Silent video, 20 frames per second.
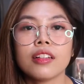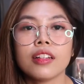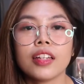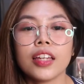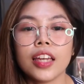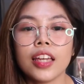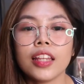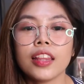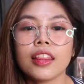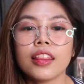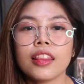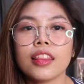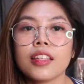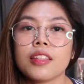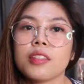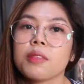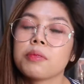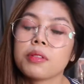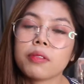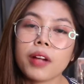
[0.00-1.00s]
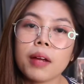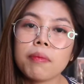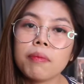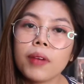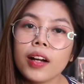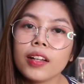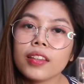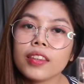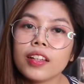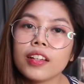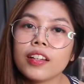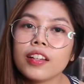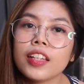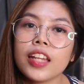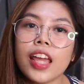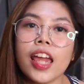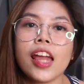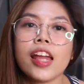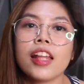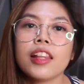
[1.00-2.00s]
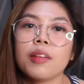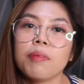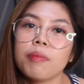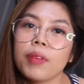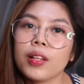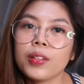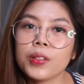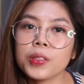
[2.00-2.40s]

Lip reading: hit the subscribe button and the bell